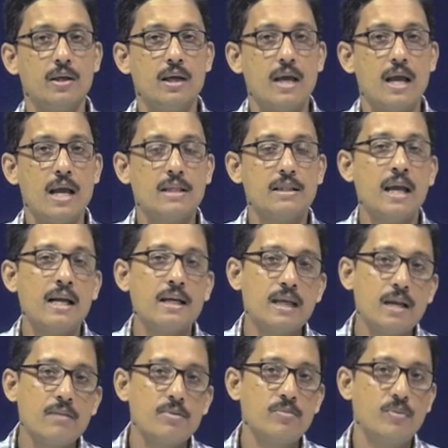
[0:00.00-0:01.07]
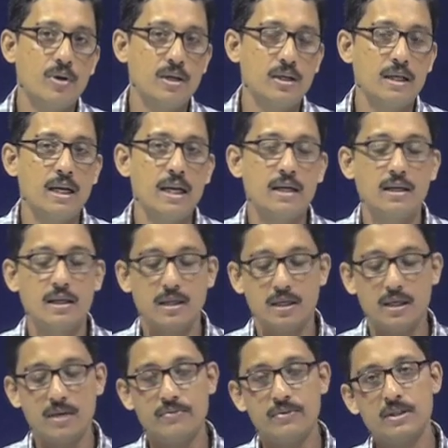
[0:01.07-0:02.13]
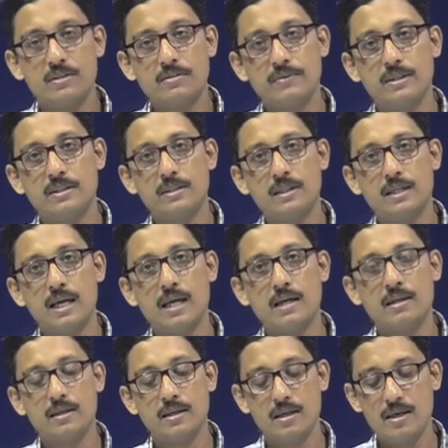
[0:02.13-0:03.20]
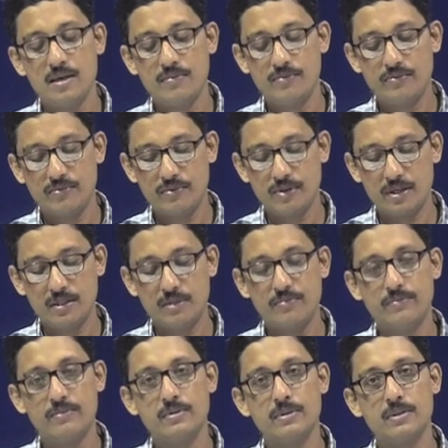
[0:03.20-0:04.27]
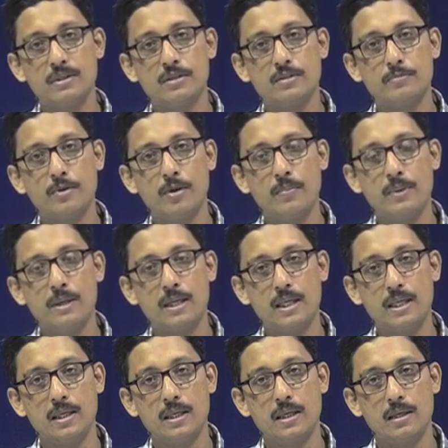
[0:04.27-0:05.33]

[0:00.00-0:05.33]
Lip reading: and that can be monitored, and if it is facing, and if the fluorescence property